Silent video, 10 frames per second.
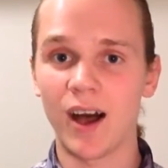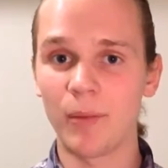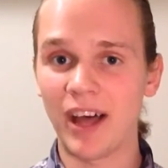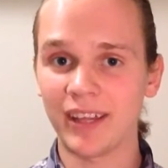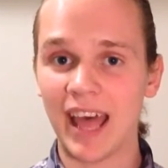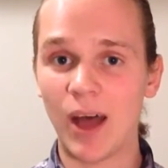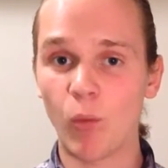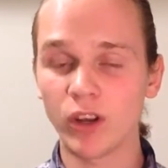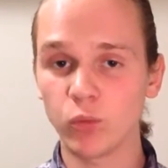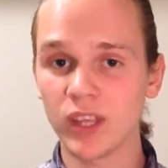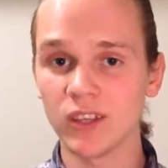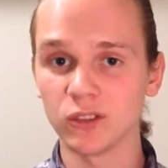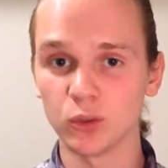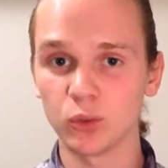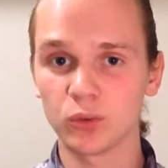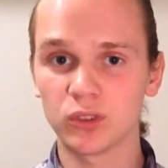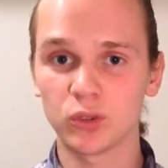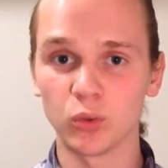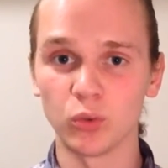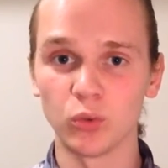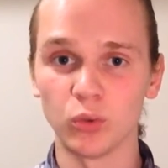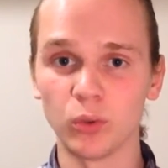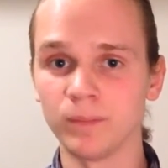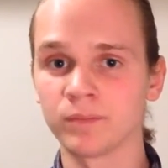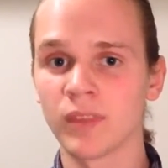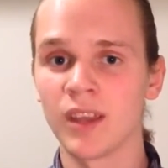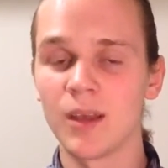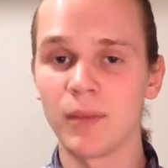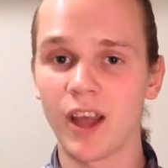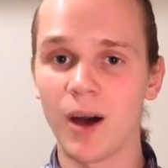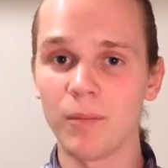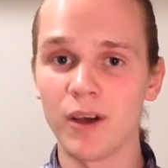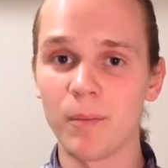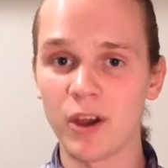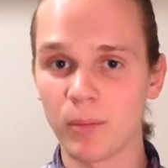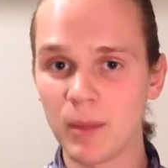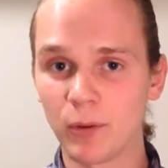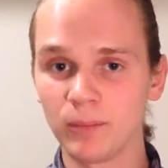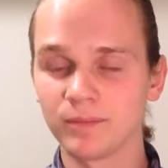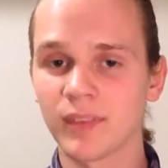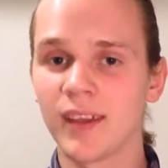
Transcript: about what we can do to become better people